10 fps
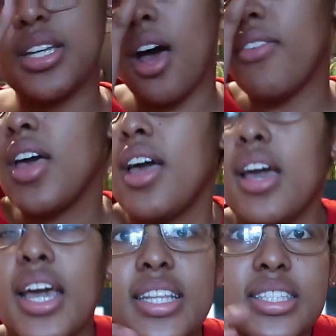stuff,
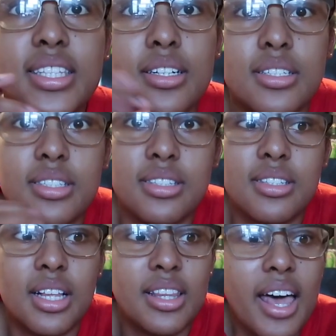
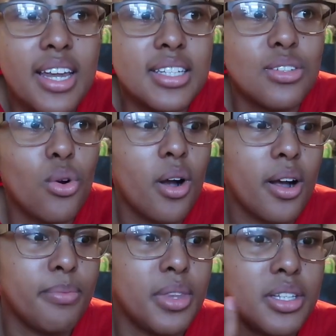the lettuce
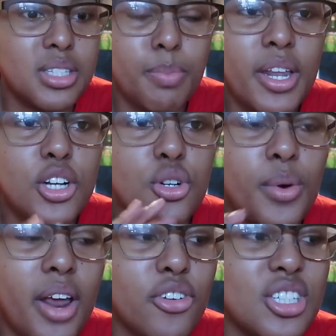or the spinach or
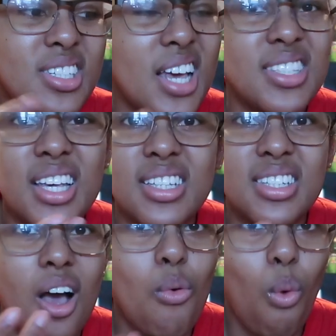whatever just tastes like
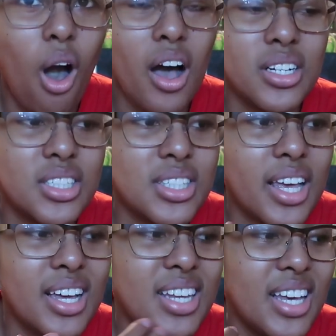it's not washed. It's
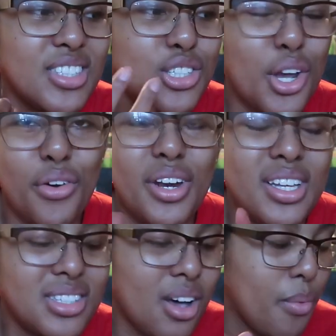like it tastes
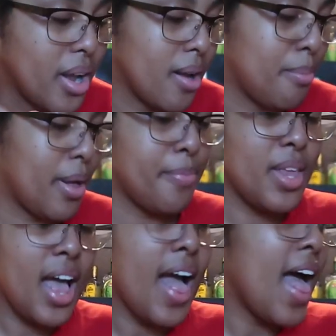dirty. It's so weird. But